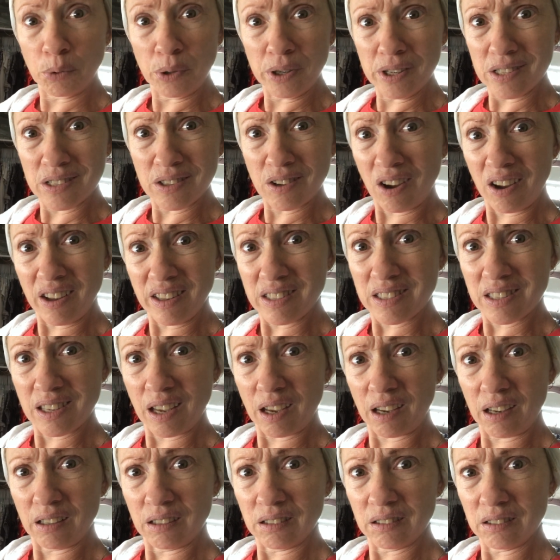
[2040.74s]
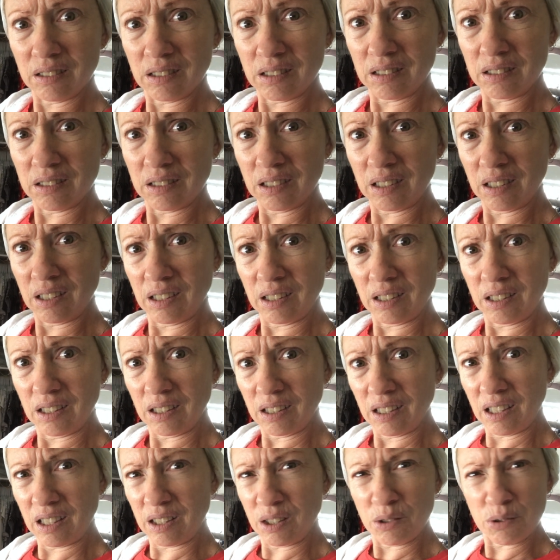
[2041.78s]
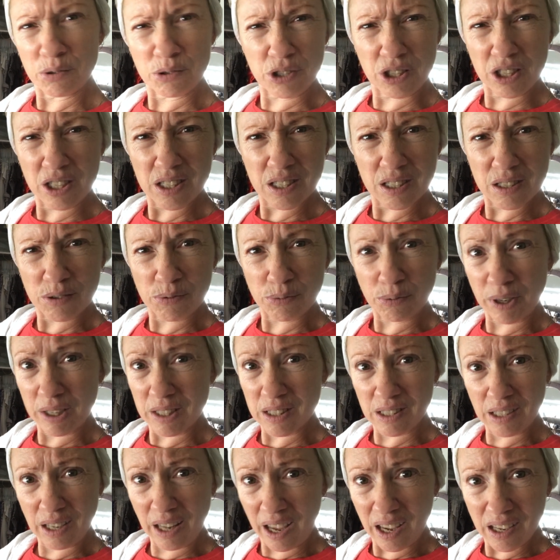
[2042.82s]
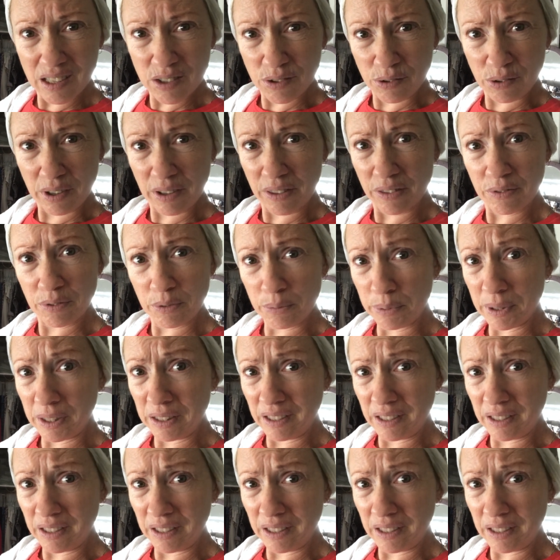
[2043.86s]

what does God say? I know Jesus raised Lazarus from the